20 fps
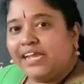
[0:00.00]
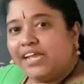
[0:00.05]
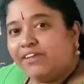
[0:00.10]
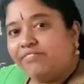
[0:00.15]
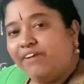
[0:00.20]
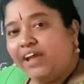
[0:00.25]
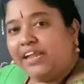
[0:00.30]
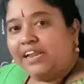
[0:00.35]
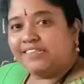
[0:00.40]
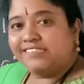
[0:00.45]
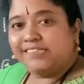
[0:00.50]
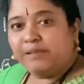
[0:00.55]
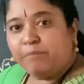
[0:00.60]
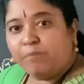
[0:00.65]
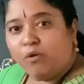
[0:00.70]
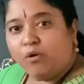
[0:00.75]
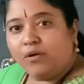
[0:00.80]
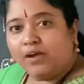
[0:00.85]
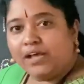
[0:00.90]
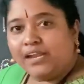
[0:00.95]
If I
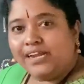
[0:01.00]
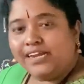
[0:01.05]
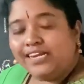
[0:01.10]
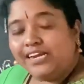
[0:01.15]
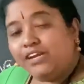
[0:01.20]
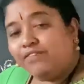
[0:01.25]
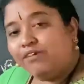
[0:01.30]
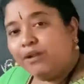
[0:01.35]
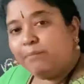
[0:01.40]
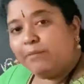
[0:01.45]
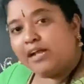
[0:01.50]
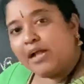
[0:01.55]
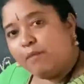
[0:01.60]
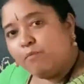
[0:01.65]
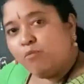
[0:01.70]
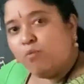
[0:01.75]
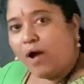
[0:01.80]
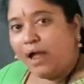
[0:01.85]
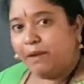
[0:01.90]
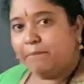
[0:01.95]
reciprocal it, it will
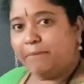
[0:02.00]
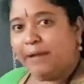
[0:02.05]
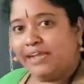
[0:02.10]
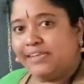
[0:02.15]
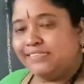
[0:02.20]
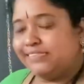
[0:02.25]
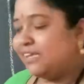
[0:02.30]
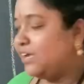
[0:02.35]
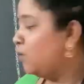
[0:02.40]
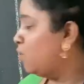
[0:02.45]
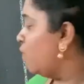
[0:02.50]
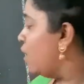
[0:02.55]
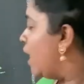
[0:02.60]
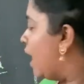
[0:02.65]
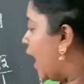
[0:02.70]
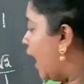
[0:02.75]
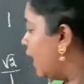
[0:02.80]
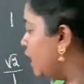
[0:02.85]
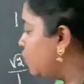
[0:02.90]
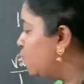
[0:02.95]
become 1 by 0.
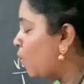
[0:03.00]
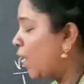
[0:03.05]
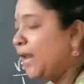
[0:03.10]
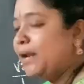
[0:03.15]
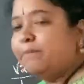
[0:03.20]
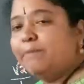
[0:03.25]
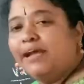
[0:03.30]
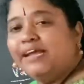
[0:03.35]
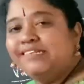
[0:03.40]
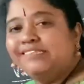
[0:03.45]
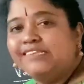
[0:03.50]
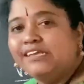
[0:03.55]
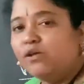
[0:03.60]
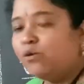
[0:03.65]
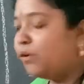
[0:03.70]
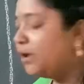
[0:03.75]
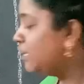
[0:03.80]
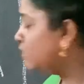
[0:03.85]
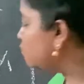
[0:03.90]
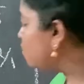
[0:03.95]
And 1 by
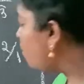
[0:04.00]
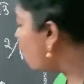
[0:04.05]
0 is